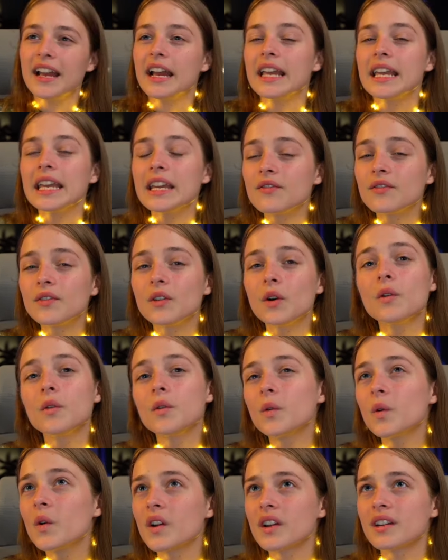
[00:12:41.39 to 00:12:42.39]
If, of
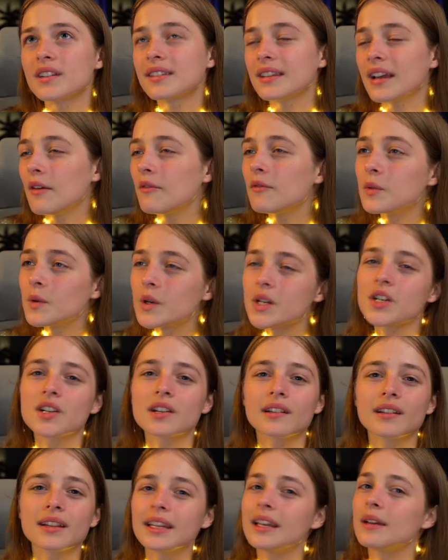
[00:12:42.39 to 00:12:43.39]
course,
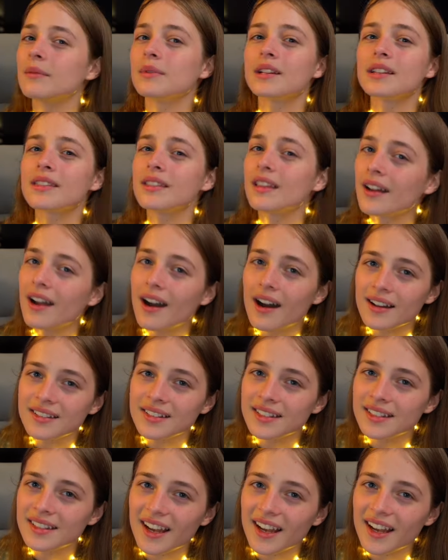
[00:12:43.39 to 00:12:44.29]
unfortunately, I'm not the god.